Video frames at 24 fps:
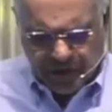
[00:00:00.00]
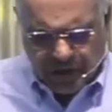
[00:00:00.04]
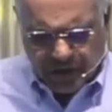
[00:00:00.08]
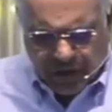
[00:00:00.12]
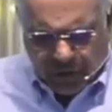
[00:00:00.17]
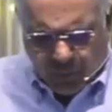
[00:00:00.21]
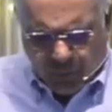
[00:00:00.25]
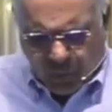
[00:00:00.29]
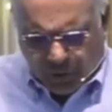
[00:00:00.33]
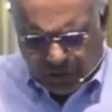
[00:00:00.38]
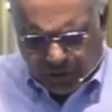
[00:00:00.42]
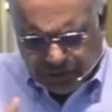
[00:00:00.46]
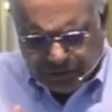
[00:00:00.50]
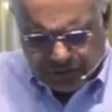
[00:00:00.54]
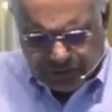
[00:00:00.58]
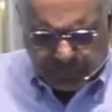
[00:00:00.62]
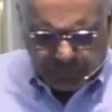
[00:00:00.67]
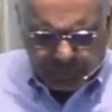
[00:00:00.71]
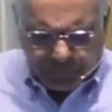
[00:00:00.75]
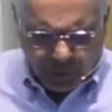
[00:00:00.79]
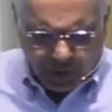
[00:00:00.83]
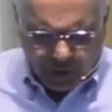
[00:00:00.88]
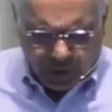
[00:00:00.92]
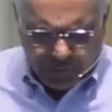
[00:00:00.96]
What is the
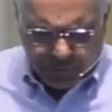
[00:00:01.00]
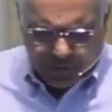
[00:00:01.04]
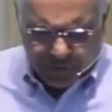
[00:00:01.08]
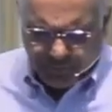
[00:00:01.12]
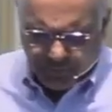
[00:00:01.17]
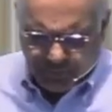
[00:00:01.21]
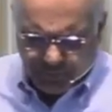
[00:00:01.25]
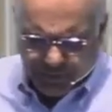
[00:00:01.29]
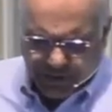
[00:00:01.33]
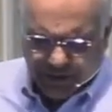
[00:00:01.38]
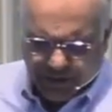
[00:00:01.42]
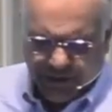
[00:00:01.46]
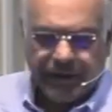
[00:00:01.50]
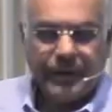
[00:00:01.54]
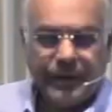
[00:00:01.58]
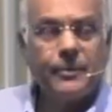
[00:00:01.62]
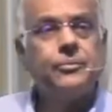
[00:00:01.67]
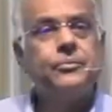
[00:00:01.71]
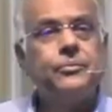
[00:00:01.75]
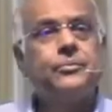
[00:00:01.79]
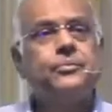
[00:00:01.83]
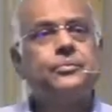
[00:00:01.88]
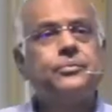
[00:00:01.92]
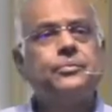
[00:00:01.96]
problem there?
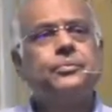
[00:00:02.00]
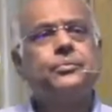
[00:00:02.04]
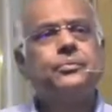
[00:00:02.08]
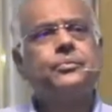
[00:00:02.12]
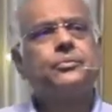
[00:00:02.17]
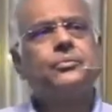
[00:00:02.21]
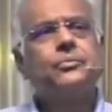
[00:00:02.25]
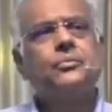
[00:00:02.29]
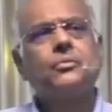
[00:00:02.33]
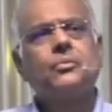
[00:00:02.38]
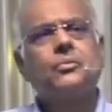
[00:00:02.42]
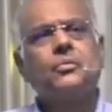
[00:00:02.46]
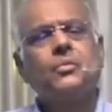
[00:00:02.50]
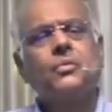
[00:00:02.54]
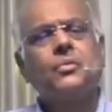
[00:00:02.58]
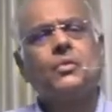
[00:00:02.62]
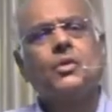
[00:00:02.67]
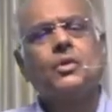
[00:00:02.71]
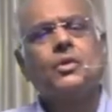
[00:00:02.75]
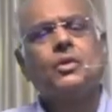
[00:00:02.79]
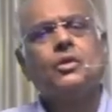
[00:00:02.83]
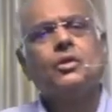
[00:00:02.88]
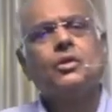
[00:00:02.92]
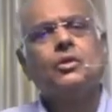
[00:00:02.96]

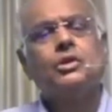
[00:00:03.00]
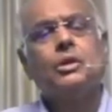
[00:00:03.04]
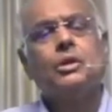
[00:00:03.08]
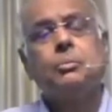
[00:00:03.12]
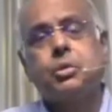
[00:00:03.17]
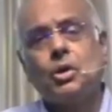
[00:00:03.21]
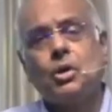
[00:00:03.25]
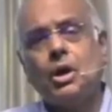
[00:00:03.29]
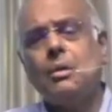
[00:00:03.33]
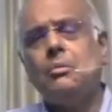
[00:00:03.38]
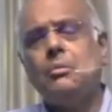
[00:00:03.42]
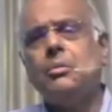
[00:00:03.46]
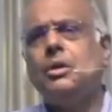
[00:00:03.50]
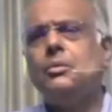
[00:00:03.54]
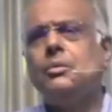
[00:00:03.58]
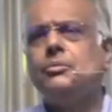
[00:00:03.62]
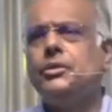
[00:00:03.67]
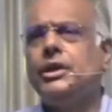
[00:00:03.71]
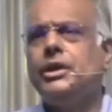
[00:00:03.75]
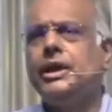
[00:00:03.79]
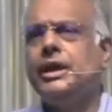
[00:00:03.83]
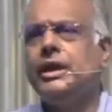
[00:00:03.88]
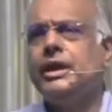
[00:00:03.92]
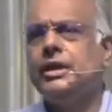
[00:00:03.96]
The problem
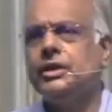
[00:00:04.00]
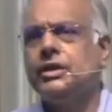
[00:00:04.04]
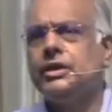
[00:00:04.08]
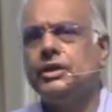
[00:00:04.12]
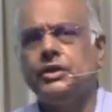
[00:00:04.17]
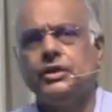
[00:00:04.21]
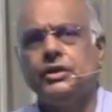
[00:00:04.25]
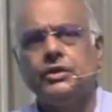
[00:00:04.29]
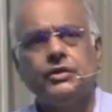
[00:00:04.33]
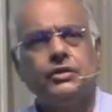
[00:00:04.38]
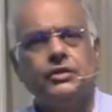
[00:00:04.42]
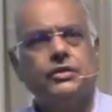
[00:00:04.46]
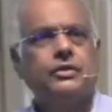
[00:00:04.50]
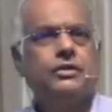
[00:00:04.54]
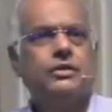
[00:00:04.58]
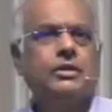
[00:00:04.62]
there is